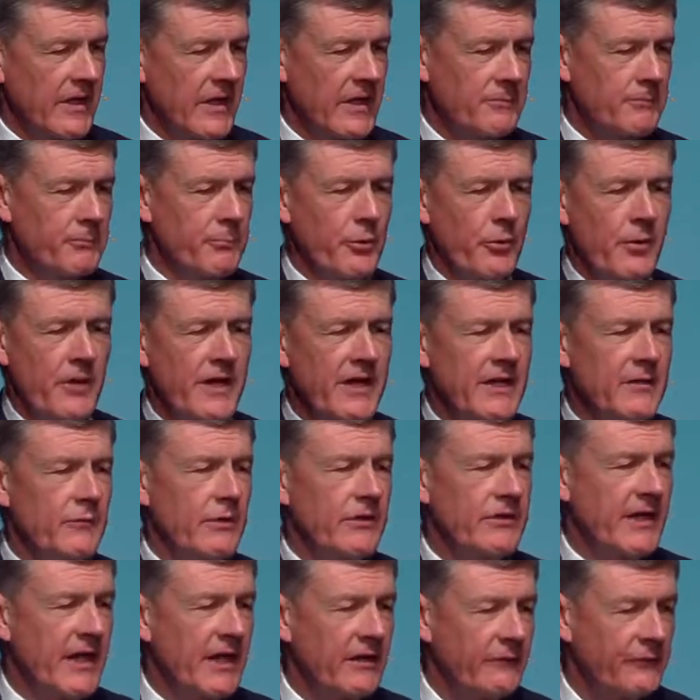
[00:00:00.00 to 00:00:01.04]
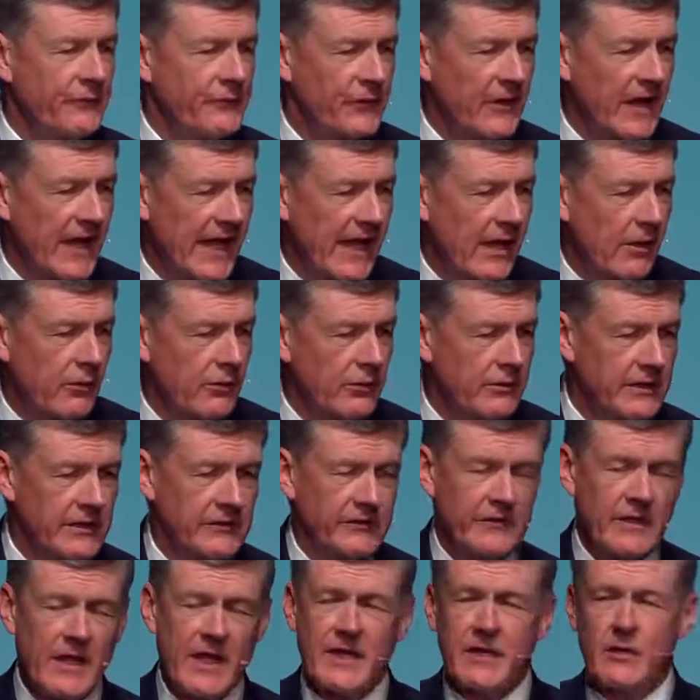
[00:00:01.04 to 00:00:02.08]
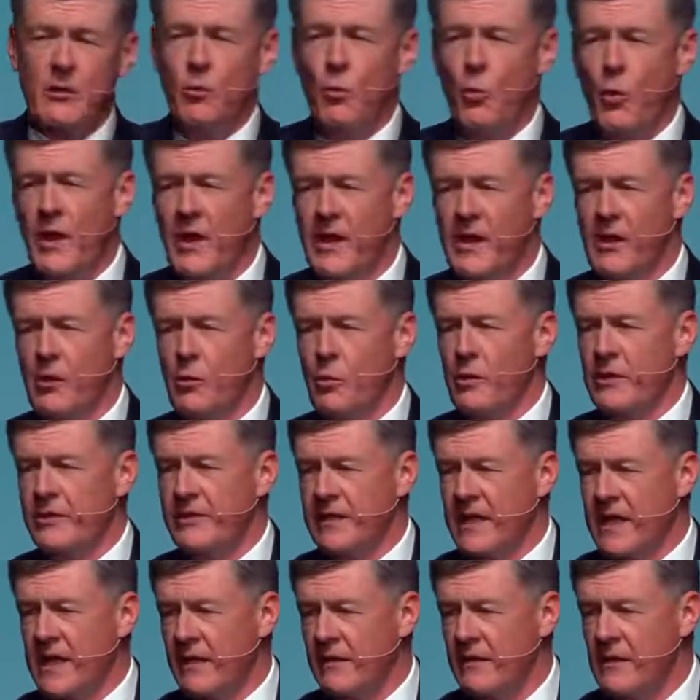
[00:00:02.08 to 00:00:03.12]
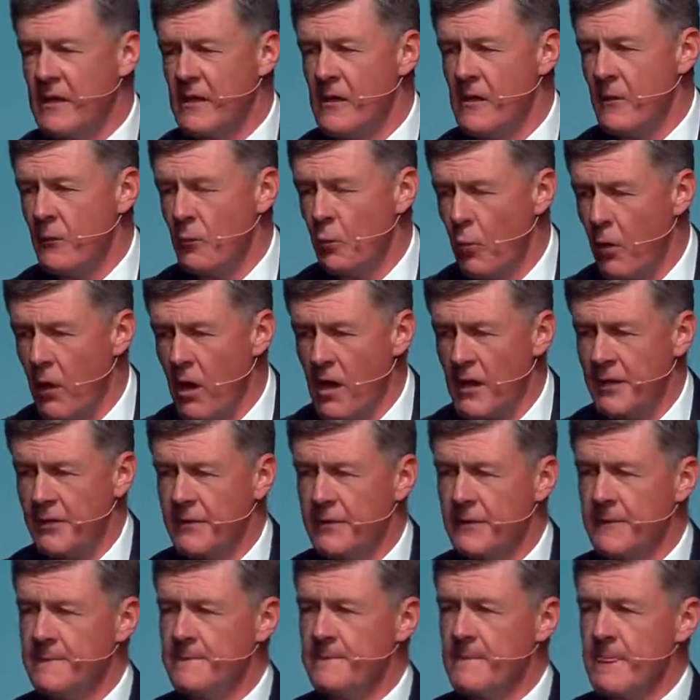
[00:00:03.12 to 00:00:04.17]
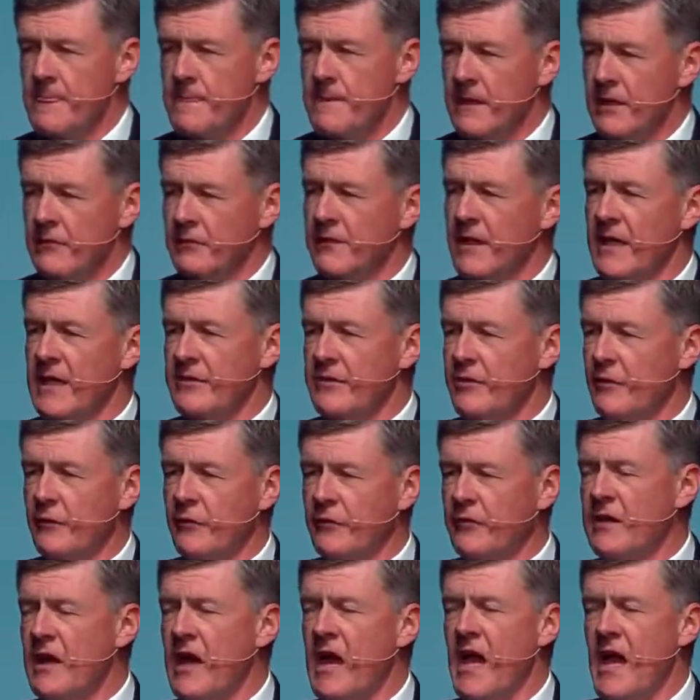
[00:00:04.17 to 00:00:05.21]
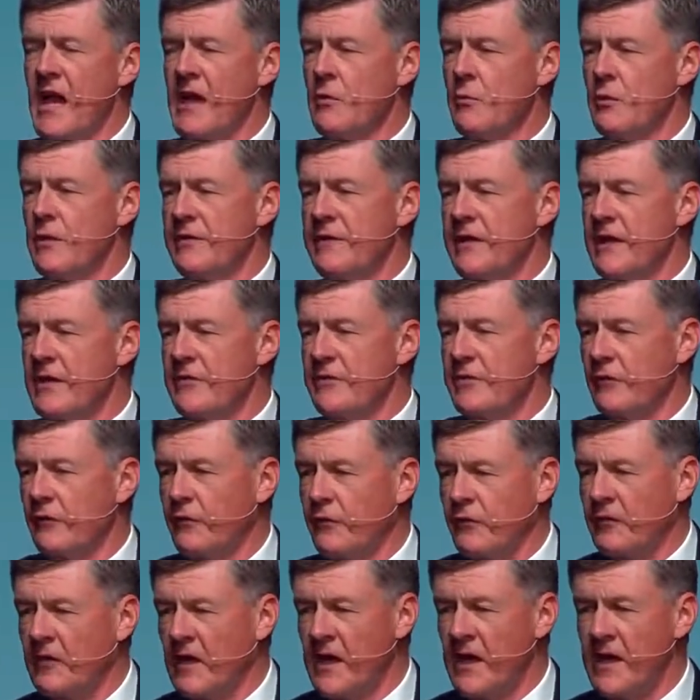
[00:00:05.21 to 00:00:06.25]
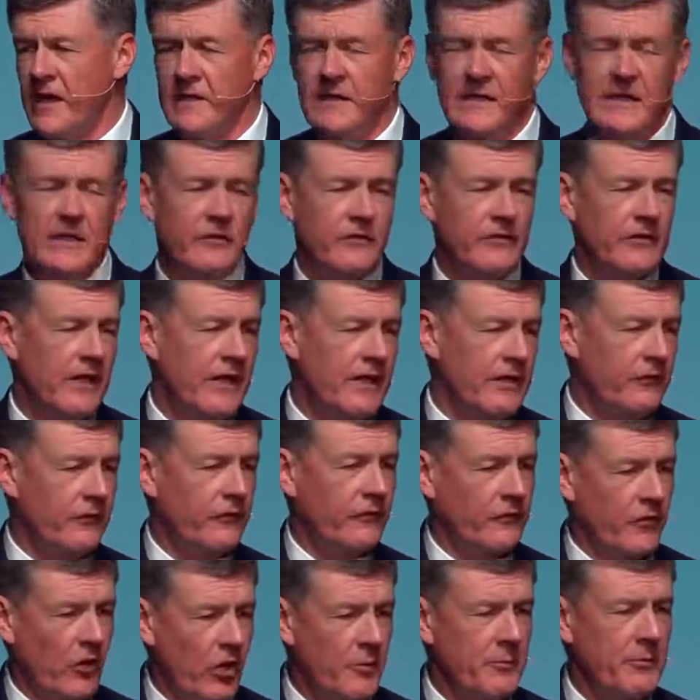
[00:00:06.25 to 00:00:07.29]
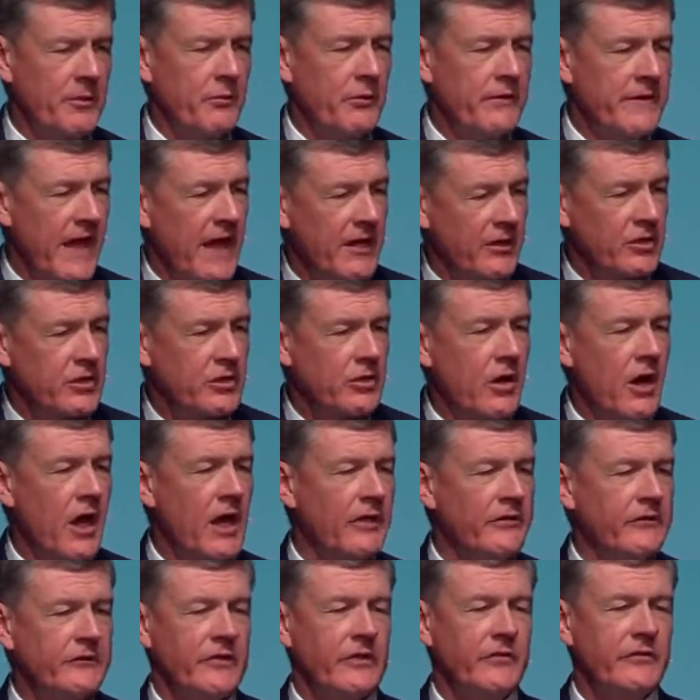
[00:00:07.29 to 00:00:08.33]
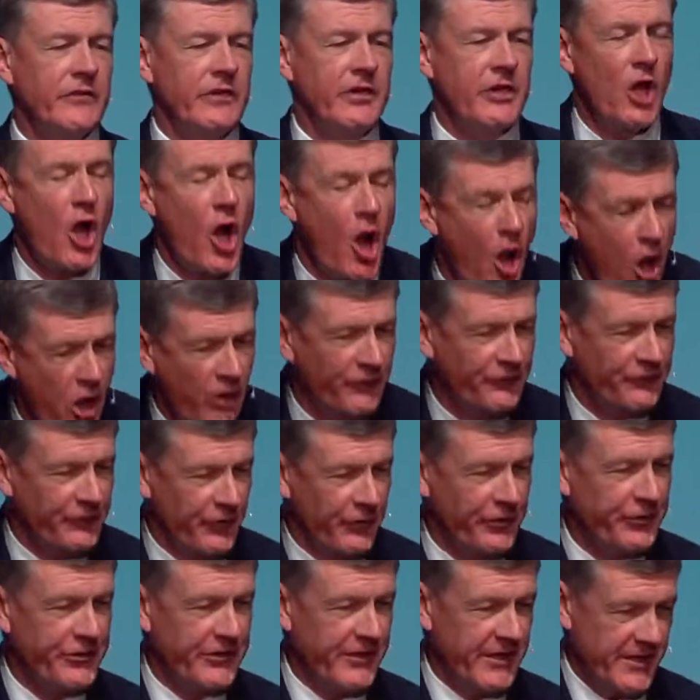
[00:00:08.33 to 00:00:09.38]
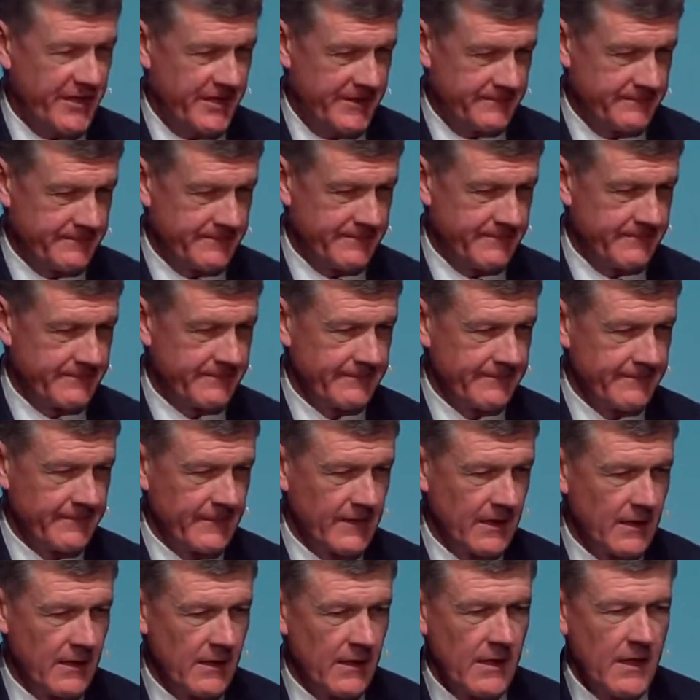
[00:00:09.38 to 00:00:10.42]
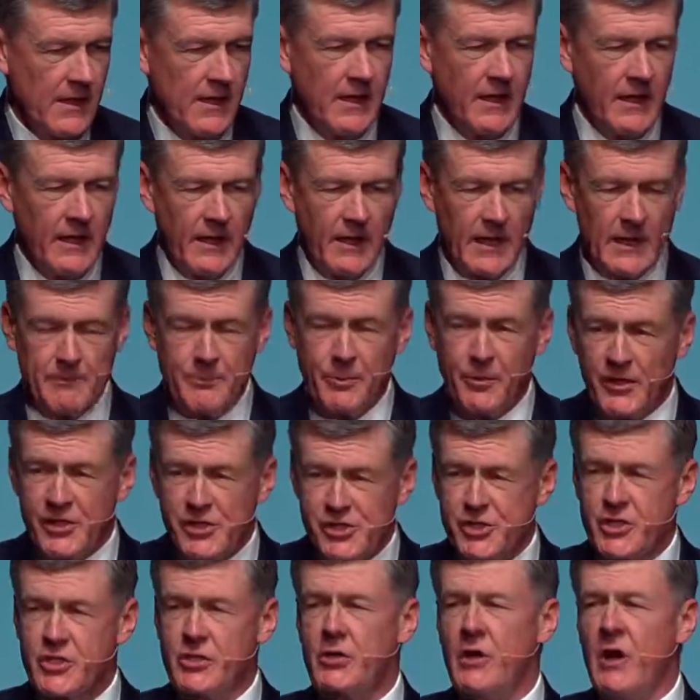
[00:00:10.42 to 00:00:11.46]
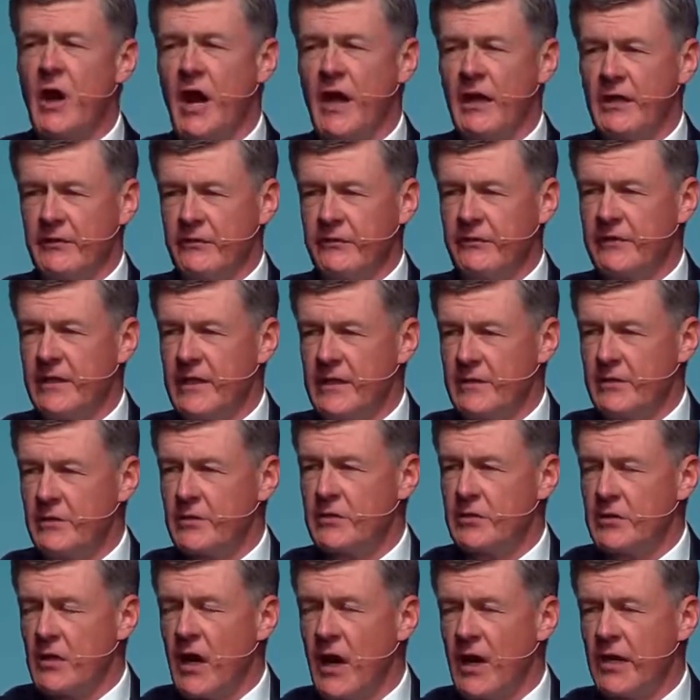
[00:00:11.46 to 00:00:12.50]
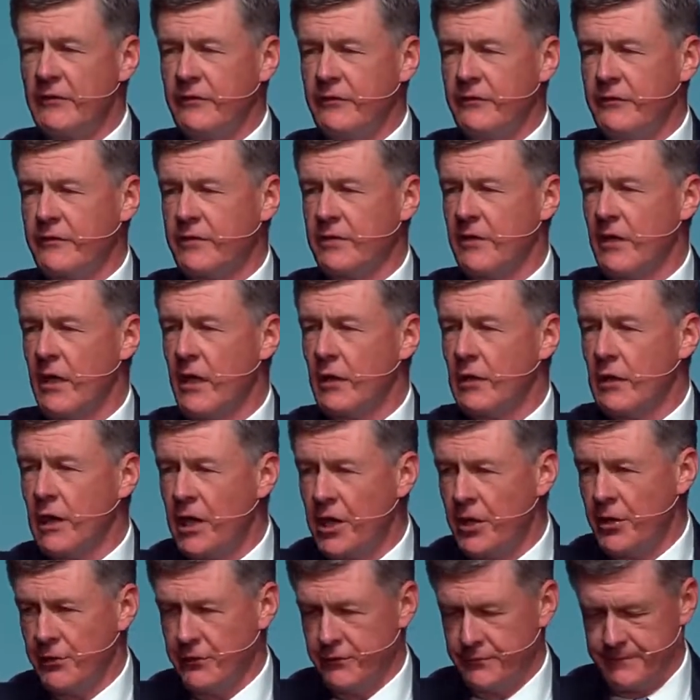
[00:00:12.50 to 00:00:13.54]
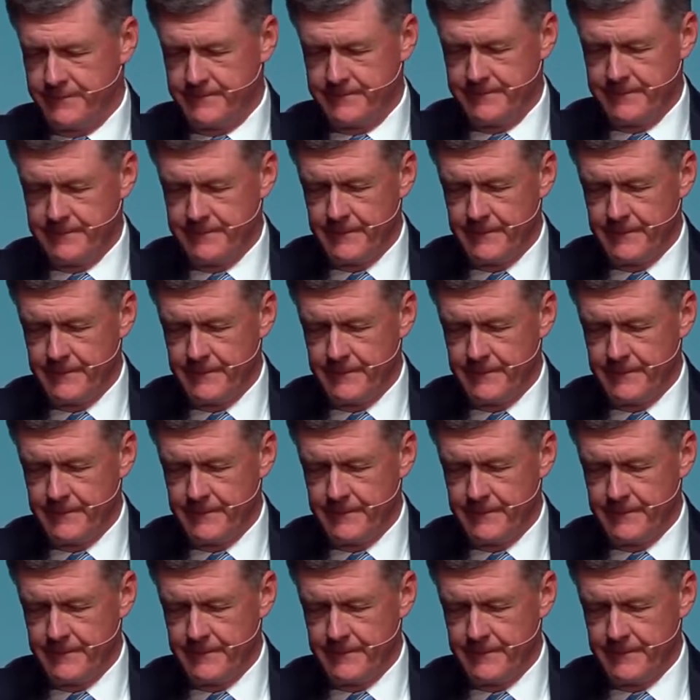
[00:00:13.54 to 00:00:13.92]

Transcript: like bread without flour. It's like a well without water. It's like the sky without the sun. He said a sermon without Christ is an awful thing. He preached Christ and Christ alone.